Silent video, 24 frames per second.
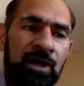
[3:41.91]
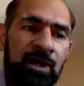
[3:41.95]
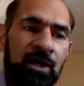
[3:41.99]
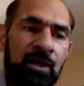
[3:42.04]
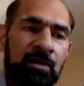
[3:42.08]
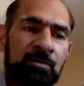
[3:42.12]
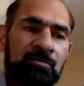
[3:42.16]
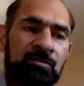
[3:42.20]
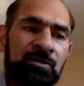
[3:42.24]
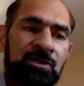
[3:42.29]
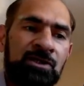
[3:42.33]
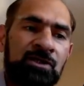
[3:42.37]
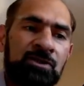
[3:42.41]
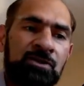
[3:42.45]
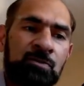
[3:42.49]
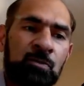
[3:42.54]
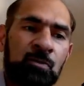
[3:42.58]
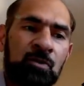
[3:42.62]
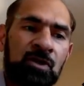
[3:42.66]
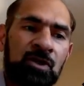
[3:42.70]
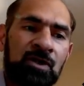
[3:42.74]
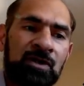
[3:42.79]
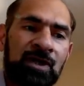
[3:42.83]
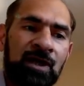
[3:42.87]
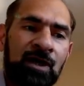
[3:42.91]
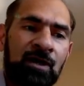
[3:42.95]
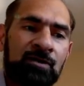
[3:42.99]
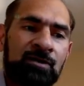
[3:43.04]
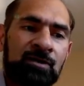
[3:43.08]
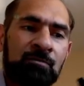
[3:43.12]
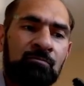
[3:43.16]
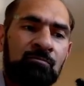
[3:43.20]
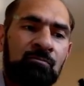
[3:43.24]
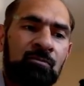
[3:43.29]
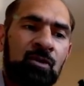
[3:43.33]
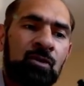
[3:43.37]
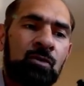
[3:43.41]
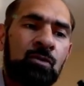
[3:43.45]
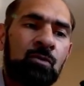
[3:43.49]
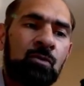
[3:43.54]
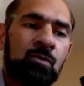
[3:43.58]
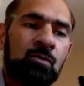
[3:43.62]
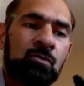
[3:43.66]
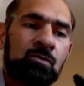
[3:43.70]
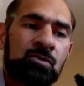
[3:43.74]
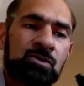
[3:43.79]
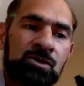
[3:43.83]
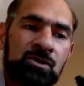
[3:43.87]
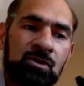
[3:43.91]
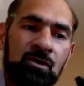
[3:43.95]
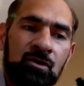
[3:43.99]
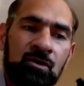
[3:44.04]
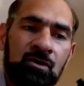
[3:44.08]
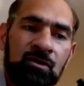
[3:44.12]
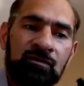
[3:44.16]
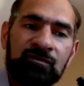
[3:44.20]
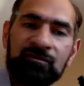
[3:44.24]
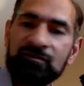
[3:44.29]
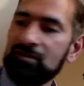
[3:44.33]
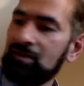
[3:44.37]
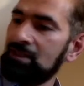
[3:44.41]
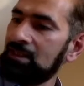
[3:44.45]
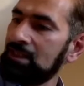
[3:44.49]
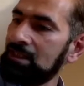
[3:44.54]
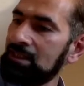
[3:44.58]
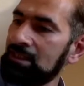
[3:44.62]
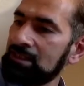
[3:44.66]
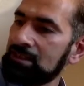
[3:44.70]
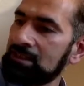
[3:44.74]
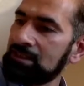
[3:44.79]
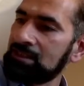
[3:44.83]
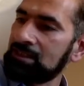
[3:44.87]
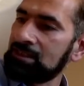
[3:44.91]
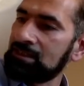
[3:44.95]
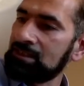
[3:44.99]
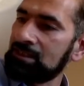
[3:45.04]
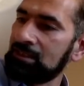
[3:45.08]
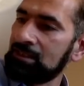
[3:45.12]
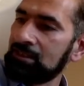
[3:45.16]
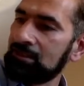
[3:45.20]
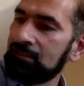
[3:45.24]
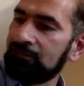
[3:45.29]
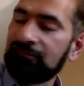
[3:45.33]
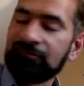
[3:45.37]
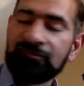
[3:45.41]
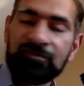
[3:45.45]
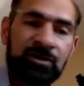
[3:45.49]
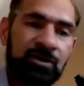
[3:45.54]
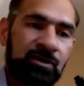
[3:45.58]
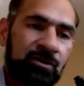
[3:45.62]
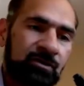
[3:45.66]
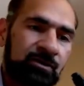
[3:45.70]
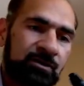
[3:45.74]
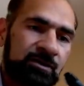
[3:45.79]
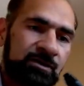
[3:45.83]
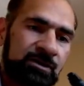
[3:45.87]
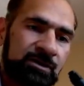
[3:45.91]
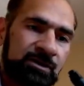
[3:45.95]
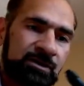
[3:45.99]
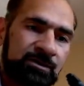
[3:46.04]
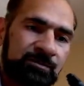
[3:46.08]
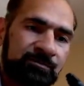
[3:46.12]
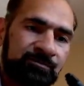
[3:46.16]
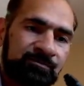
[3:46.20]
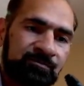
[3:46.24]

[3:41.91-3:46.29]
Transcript: I need to work out the moles of freons.